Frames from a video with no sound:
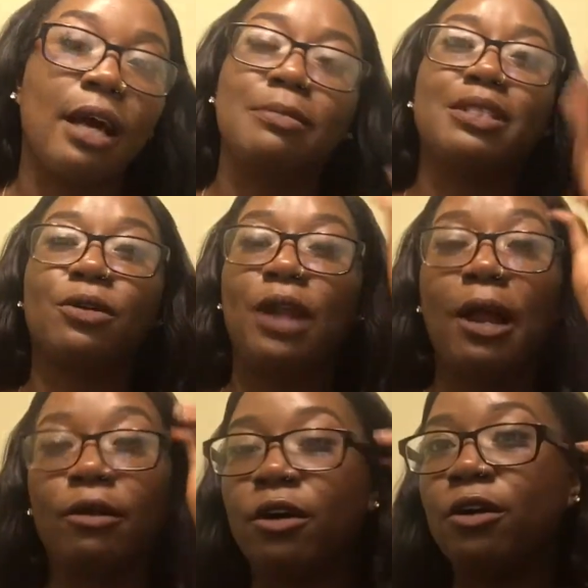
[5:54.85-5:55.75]
I'm still
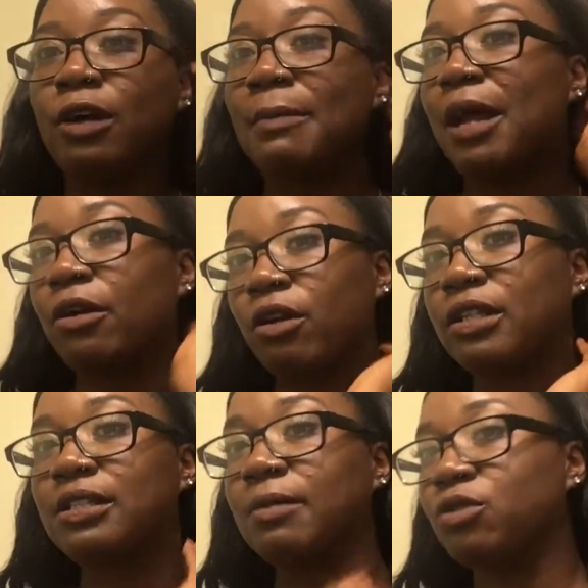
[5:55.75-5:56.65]
not grown. I'm not
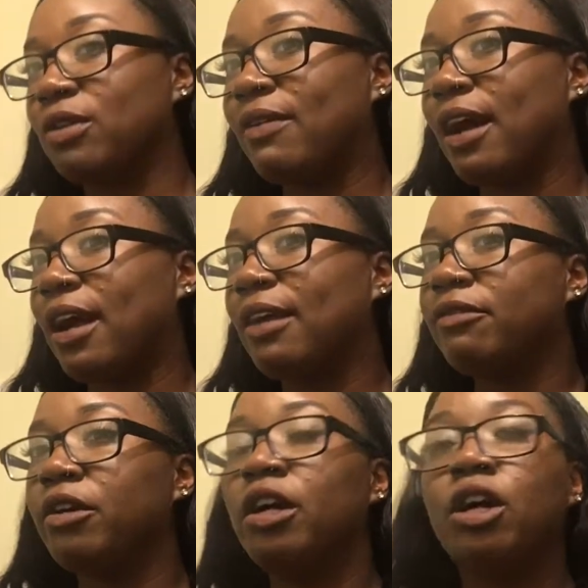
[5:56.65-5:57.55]
grown until I'm 25.